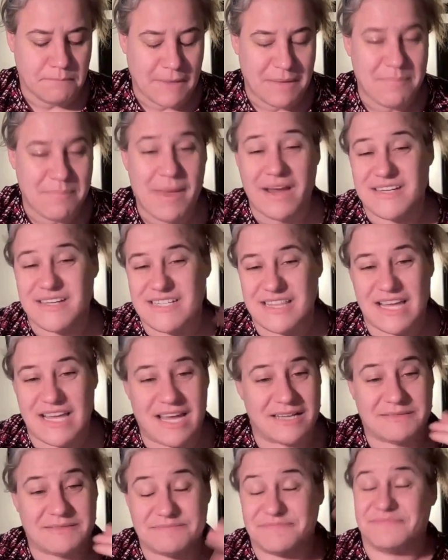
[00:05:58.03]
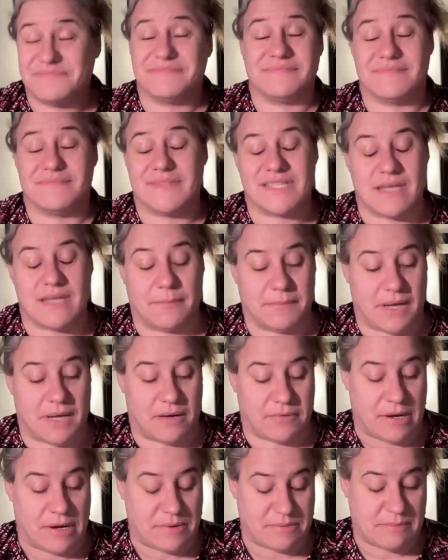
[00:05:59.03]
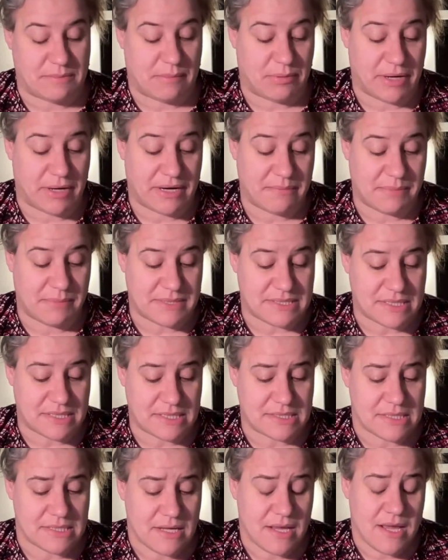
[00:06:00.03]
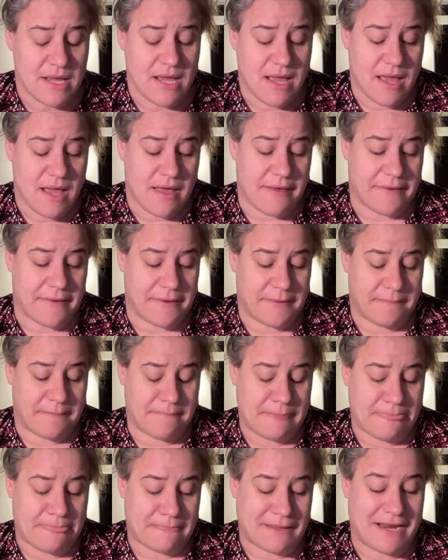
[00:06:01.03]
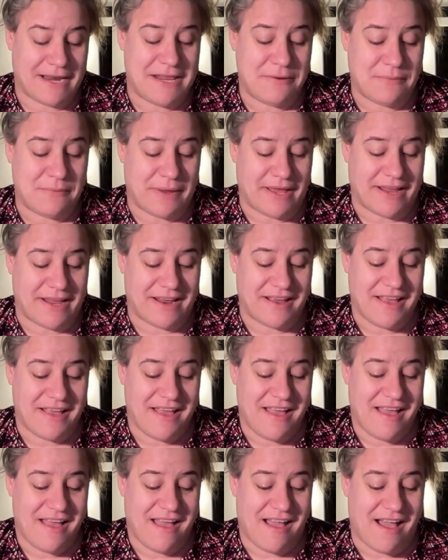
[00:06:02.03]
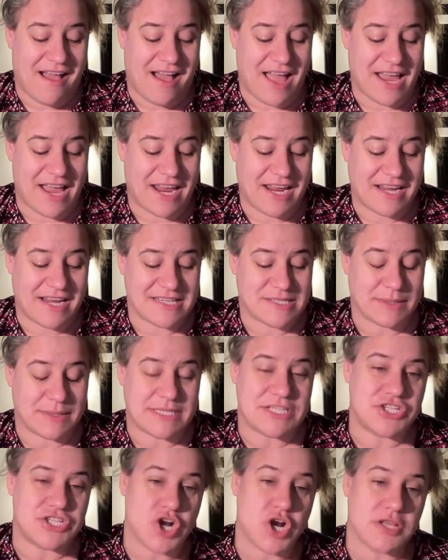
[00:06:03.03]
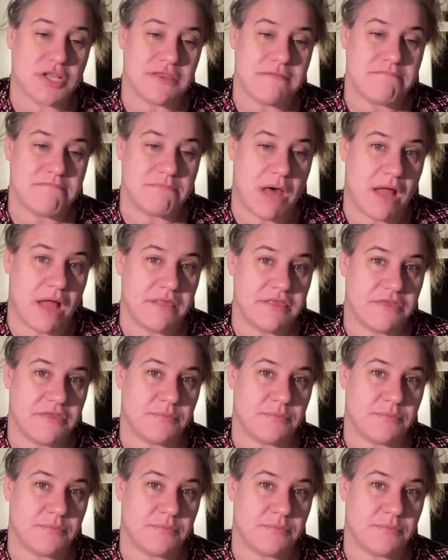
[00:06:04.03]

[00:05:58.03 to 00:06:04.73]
Back to that something not right with my brain business. Anyway, I start the month